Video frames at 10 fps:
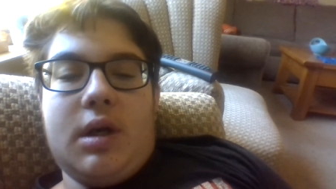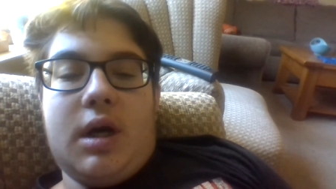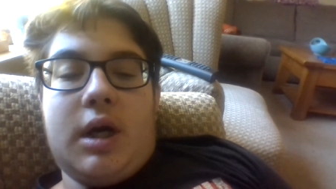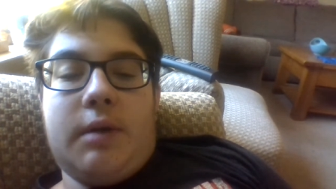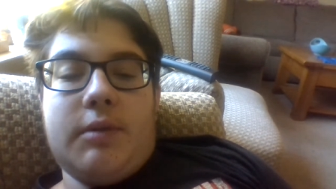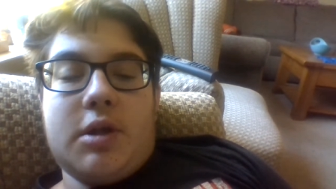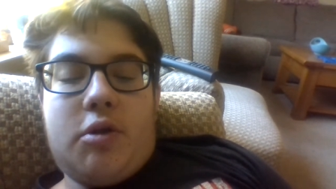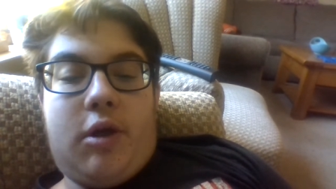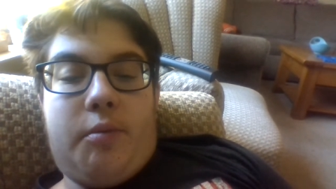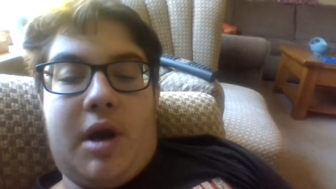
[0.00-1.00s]
the
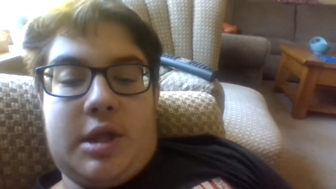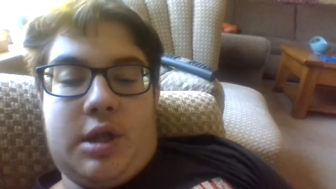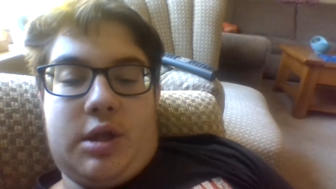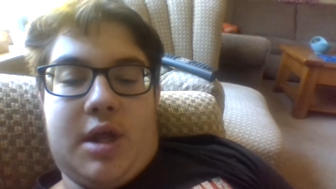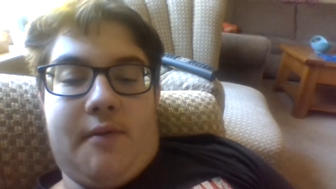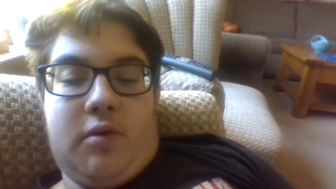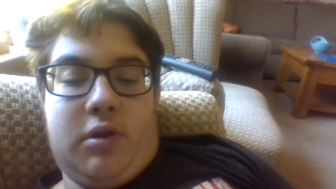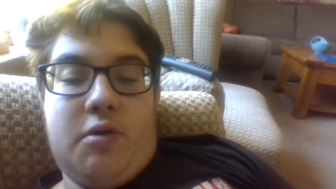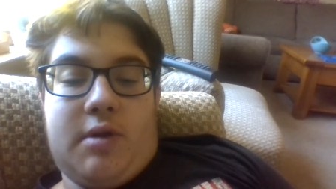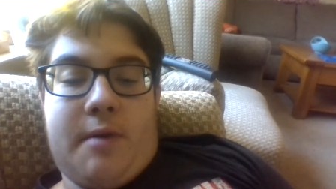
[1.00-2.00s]
Associated Press and several
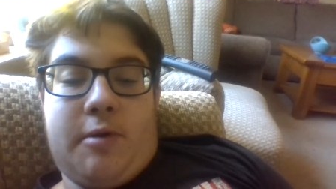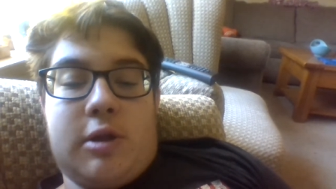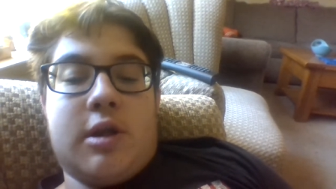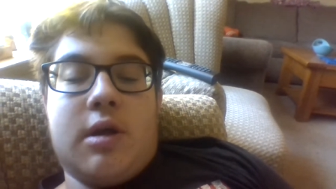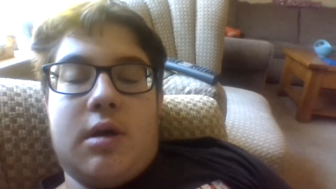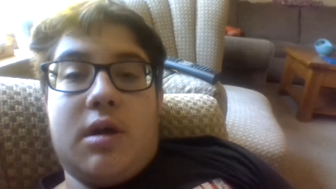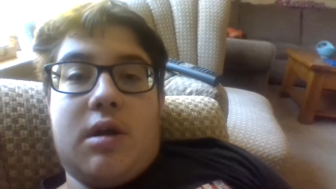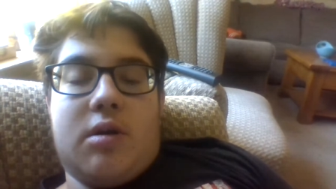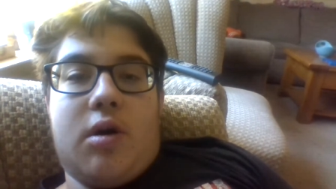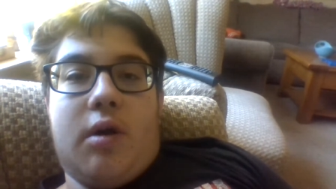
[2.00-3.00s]
news networks
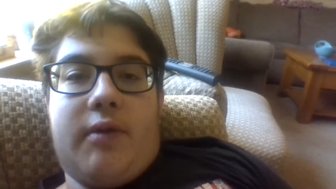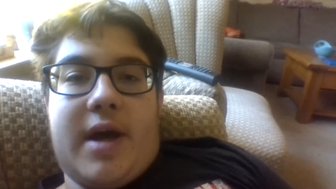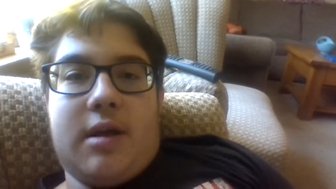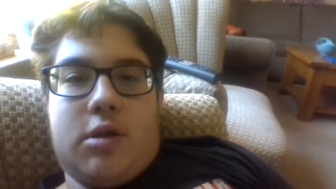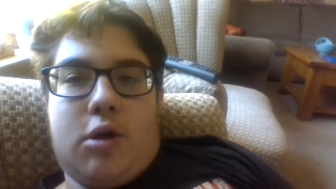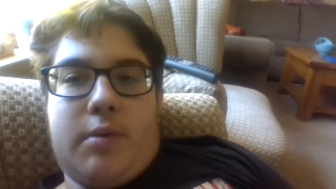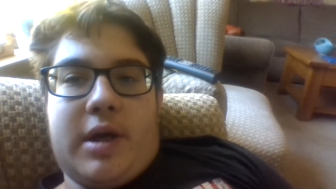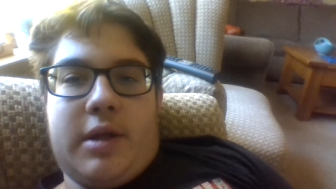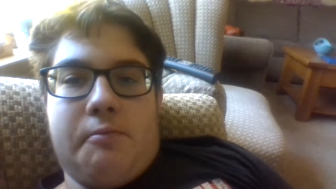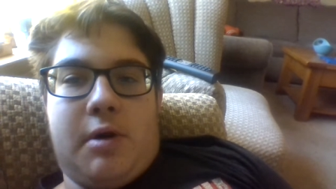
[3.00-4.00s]
called that Joe
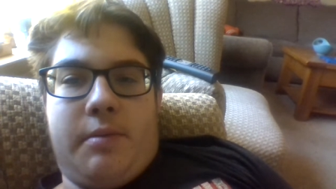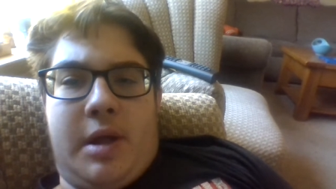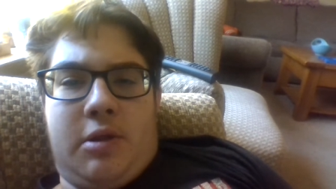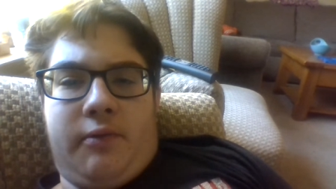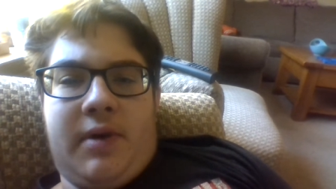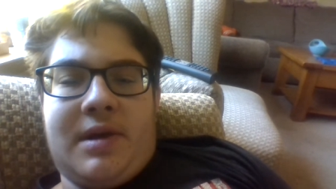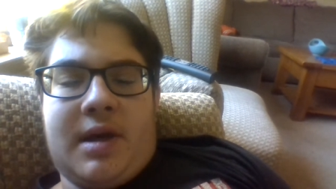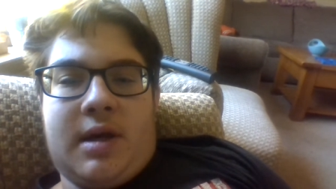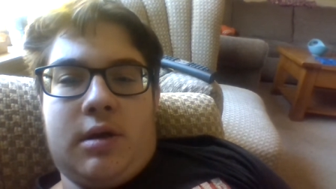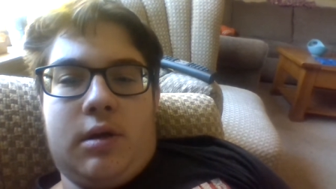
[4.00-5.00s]
Biden had won
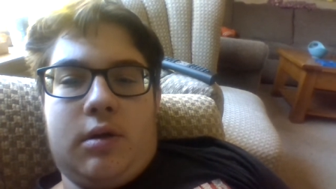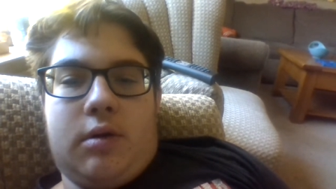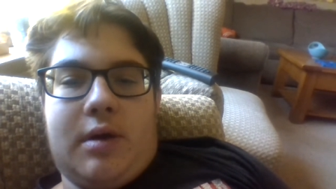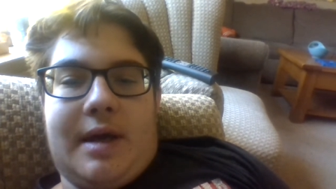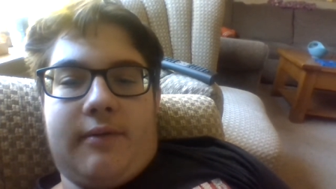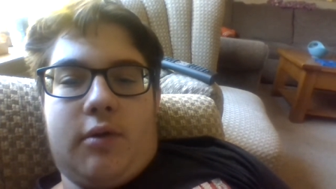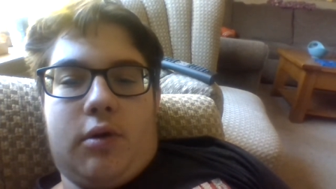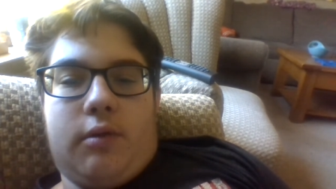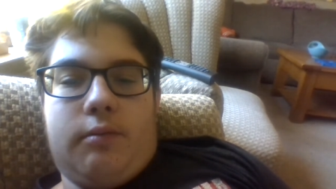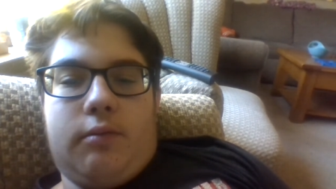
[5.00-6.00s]
Pennsylvania
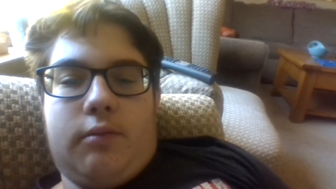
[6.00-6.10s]
after